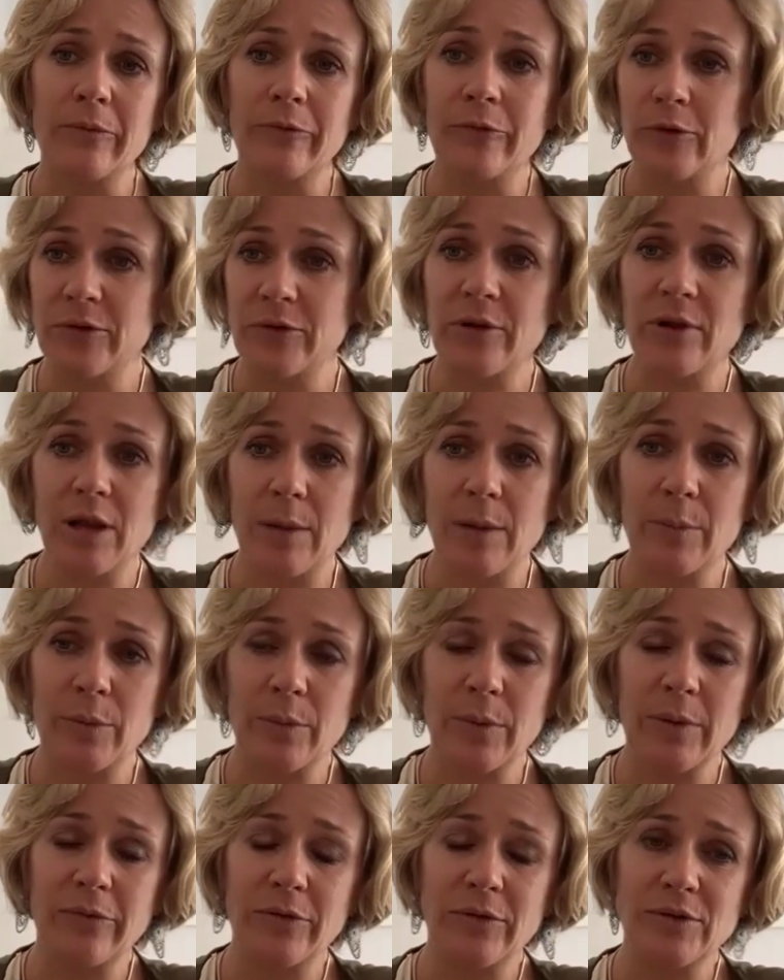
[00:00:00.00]
first climate
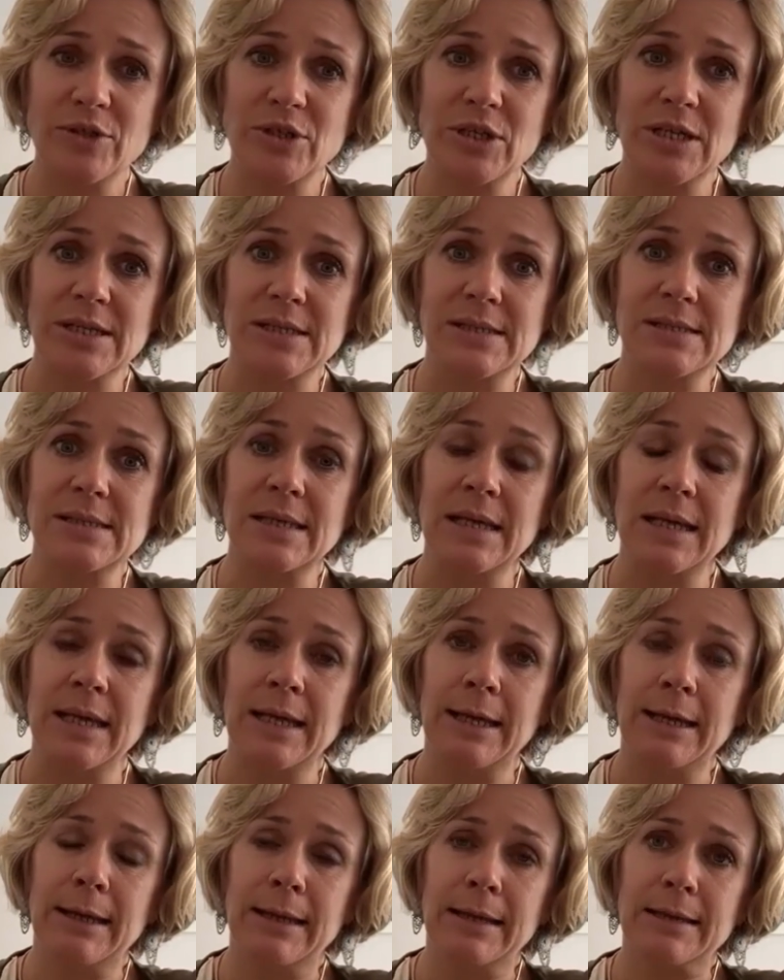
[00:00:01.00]
refugees.
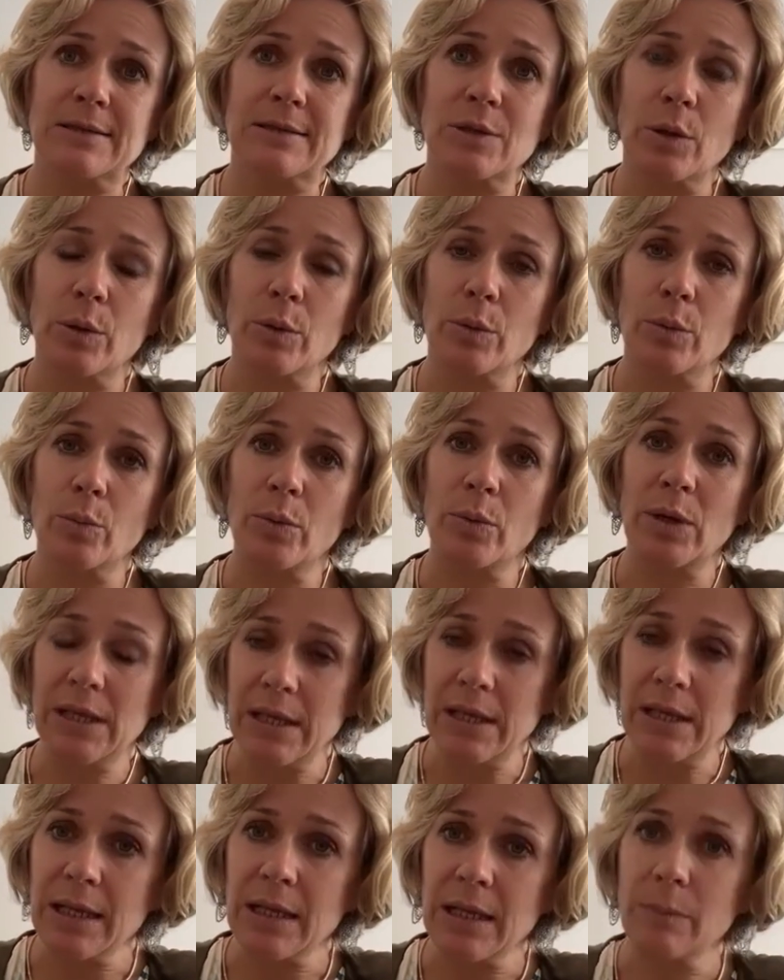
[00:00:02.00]
So we
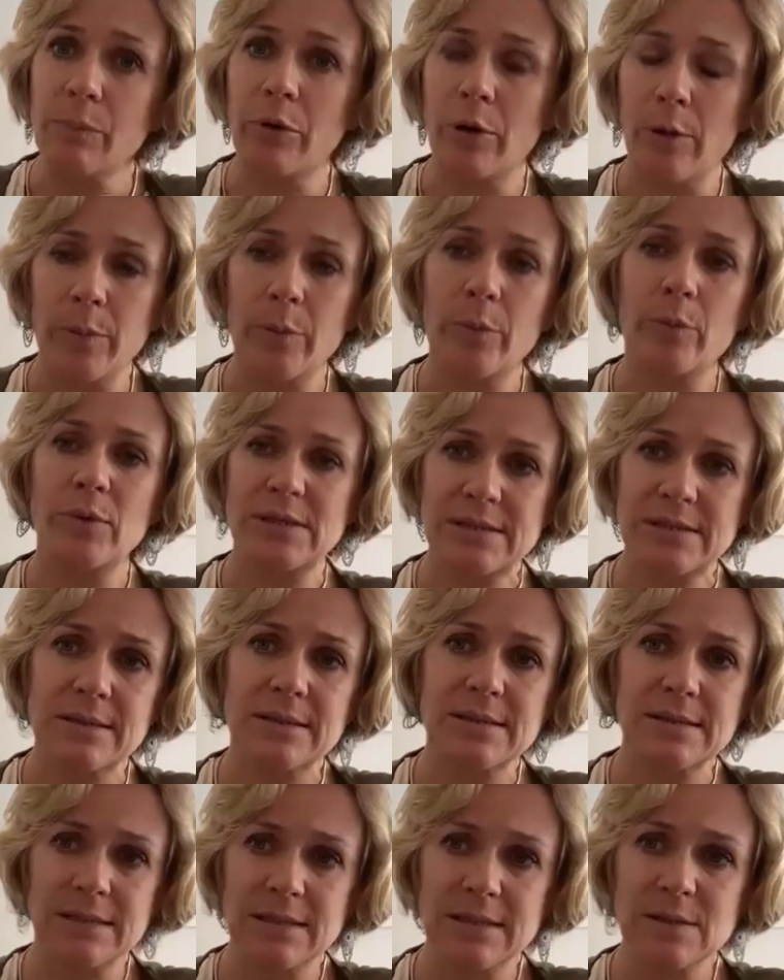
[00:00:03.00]
need proper risk
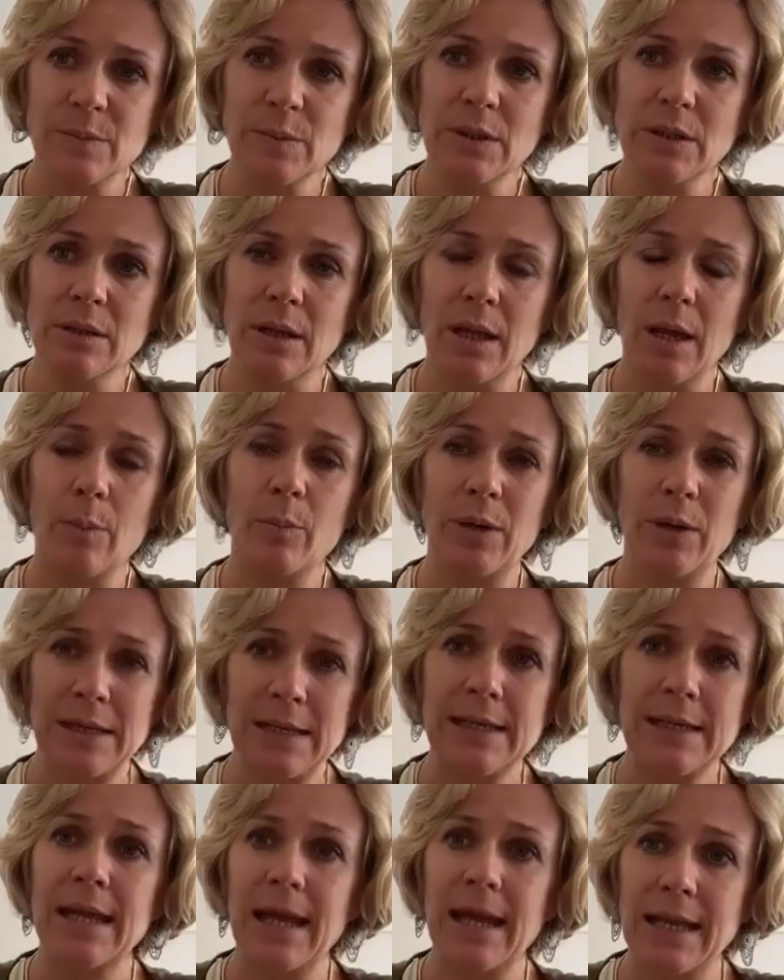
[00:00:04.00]
assessment and we
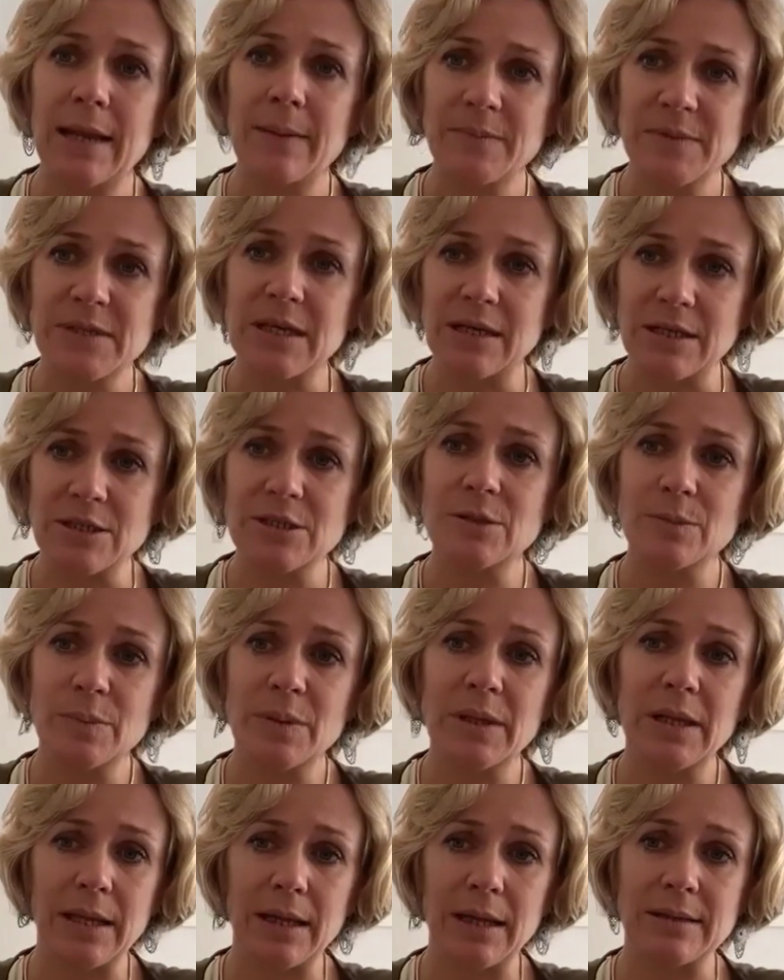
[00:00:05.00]
need adaptation
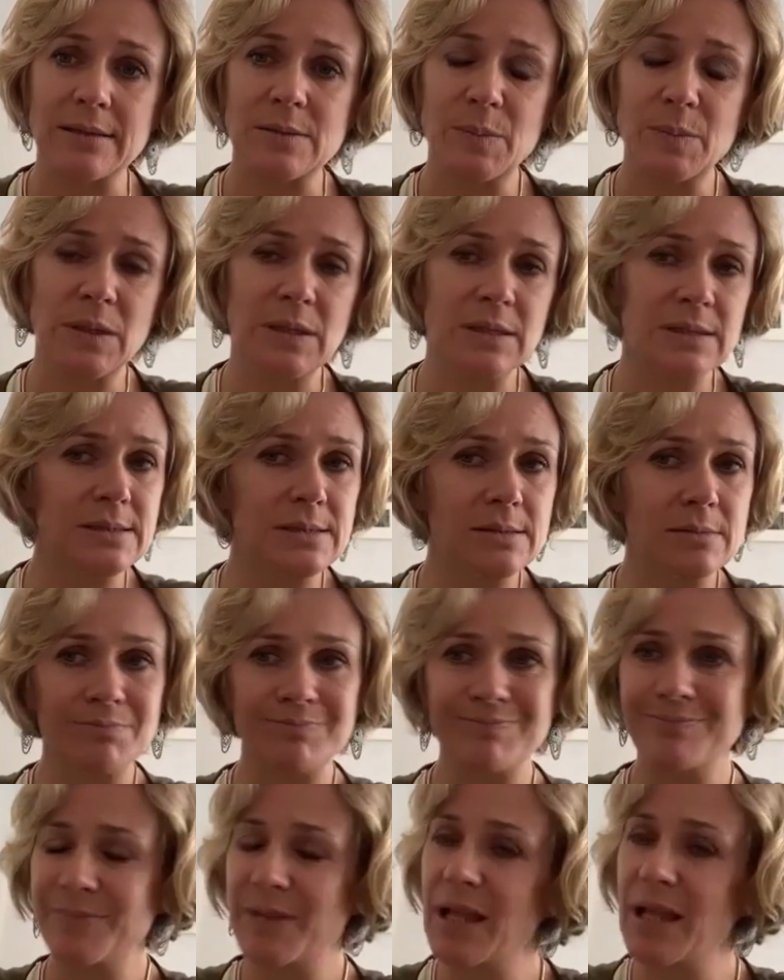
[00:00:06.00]
plans, because
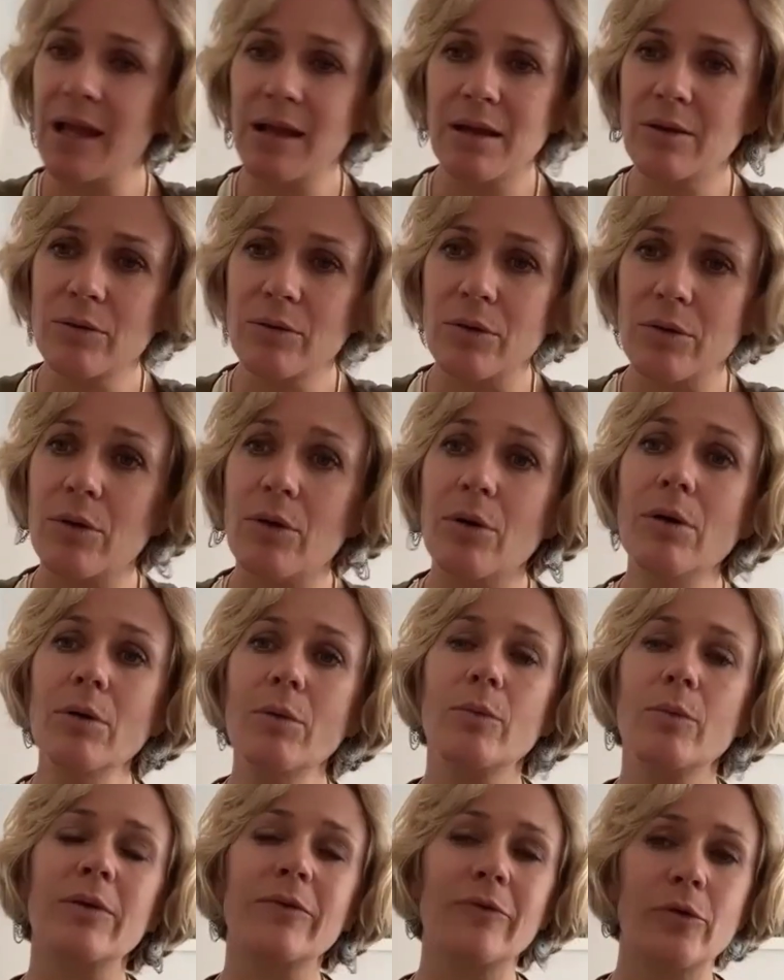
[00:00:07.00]
like it or
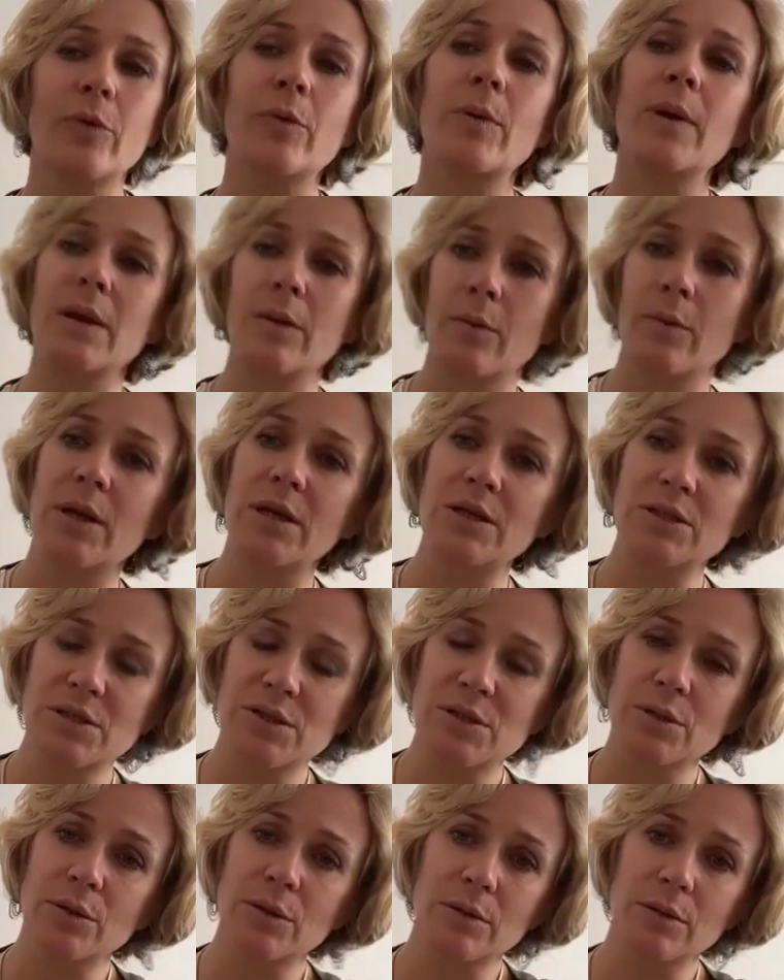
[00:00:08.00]
not, we've already reached
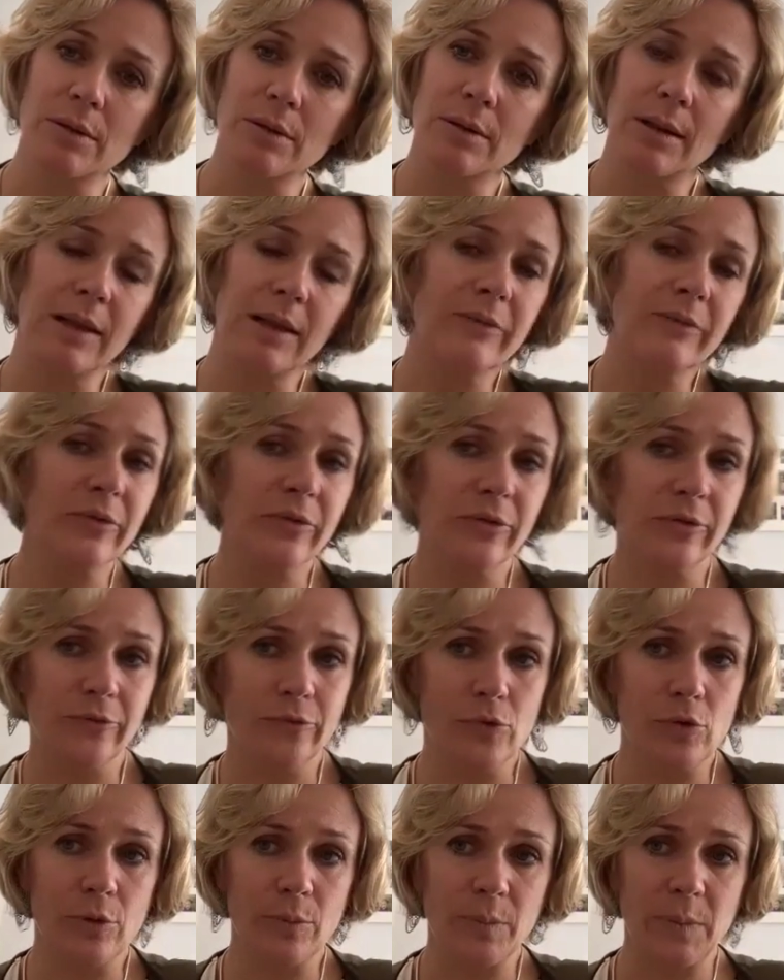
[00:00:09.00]
certain levels of
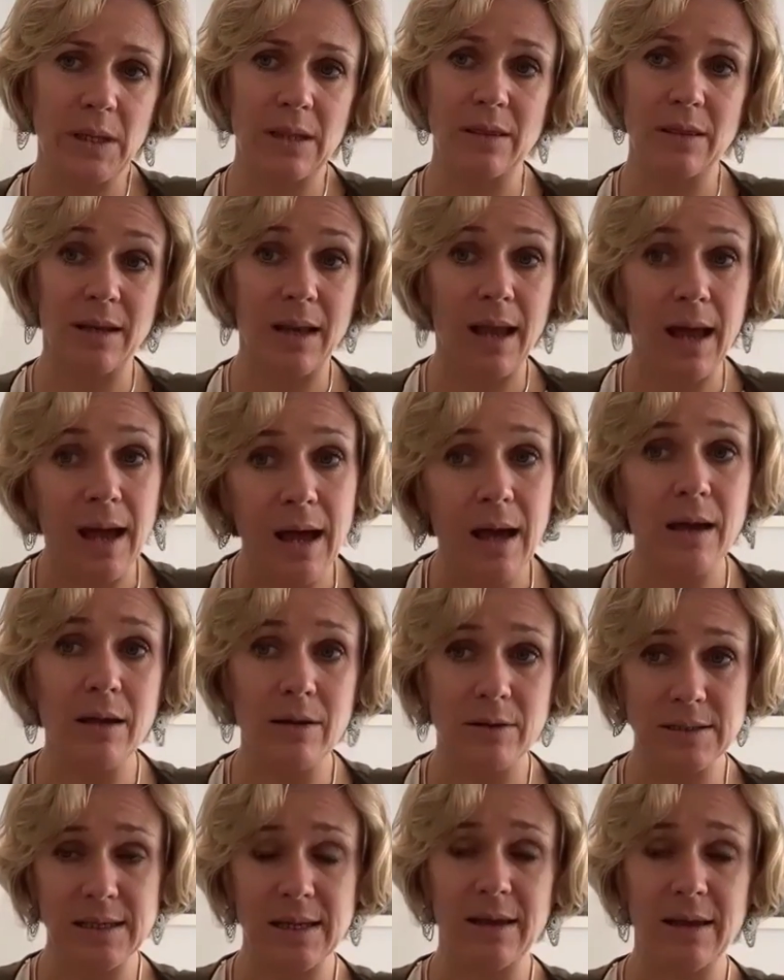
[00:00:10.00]
warming that are
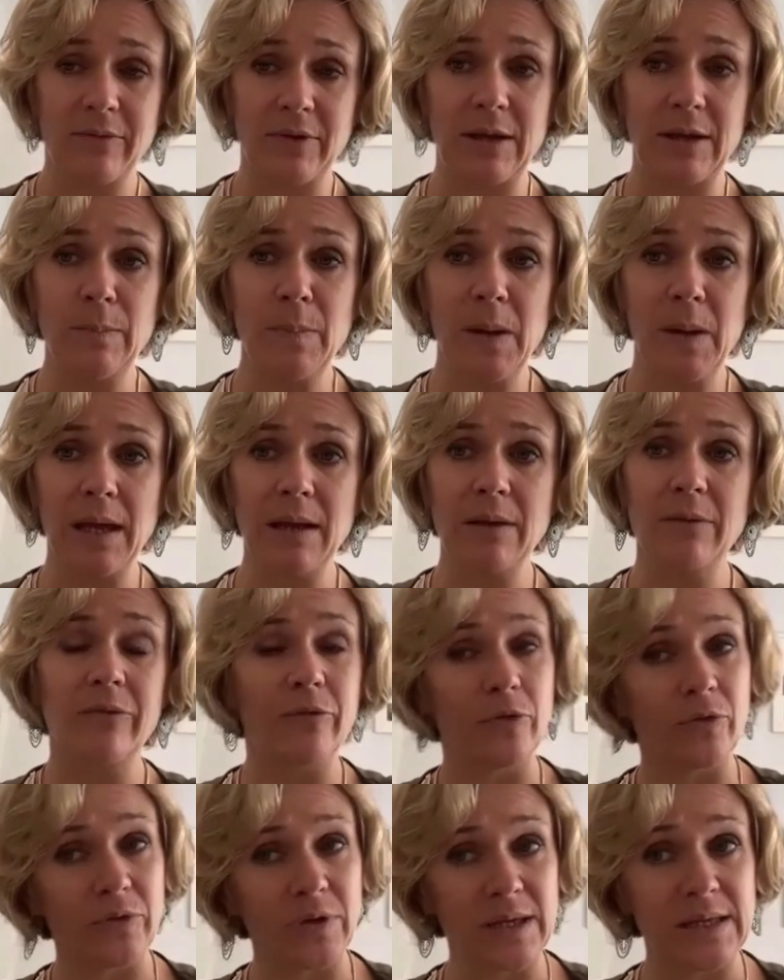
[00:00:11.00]
going to have an impact
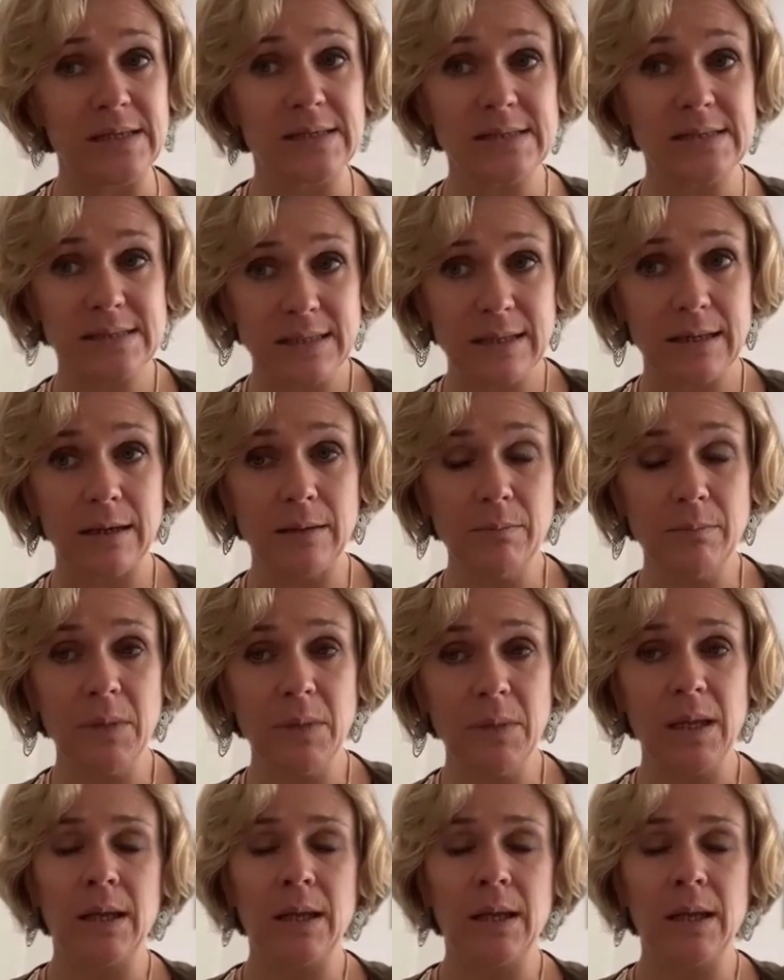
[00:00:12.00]
for the years to come,